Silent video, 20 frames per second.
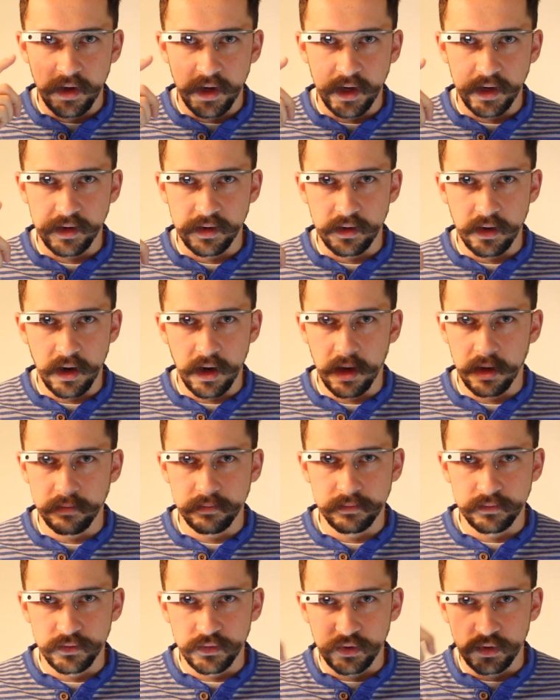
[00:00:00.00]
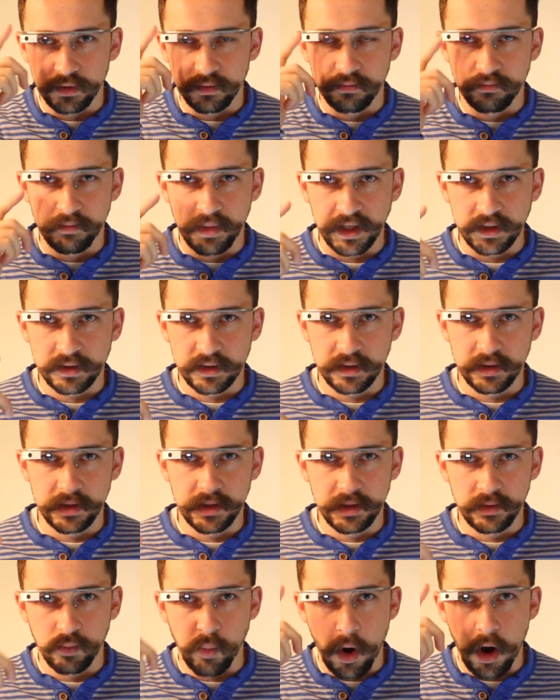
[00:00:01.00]
It uh, you could
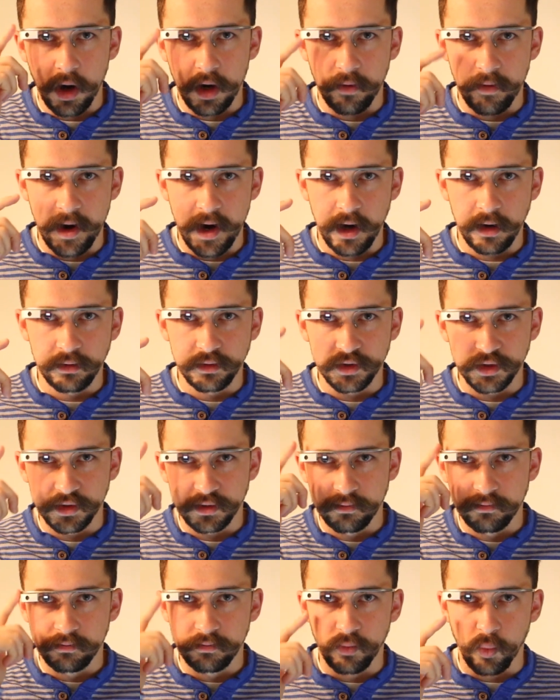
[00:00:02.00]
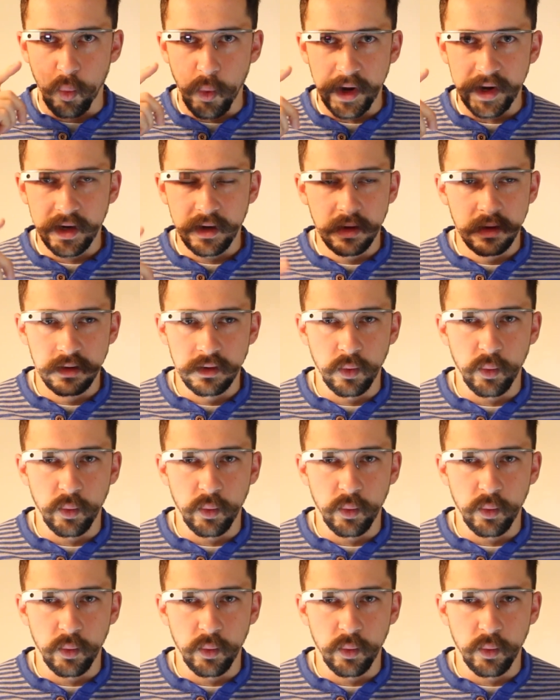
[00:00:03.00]
basically walk around, just wink,